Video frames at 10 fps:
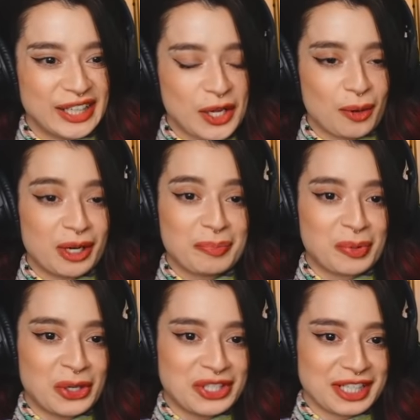What a
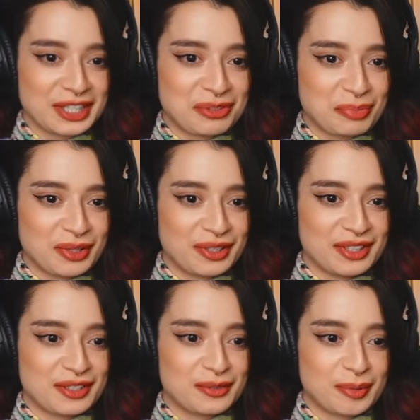bonding
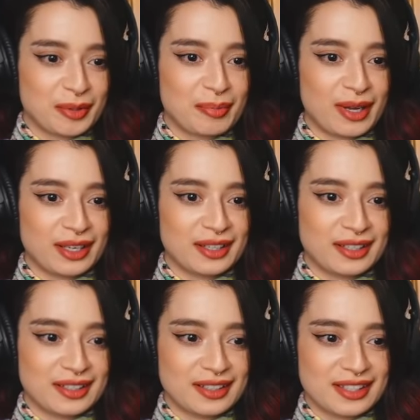experience for both Mike
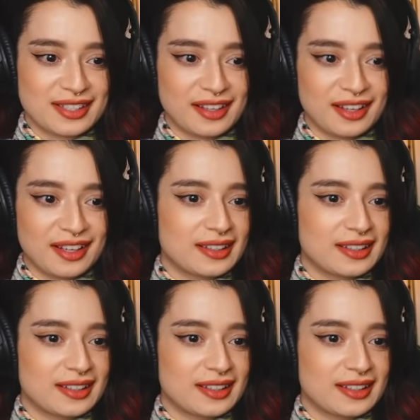and Sully.